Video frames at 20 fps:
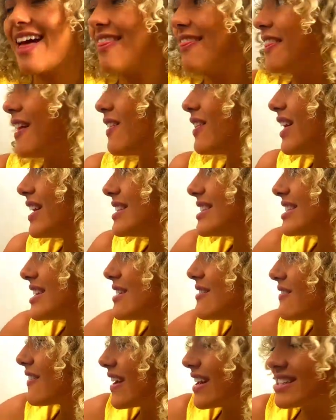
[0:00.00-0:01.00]
Now let's
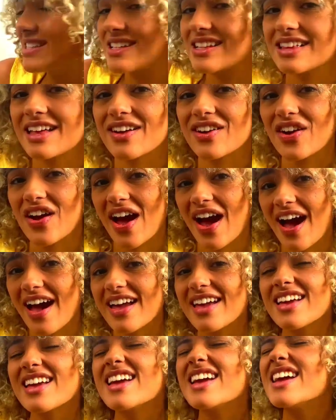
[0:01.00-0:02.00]
erase the letter I.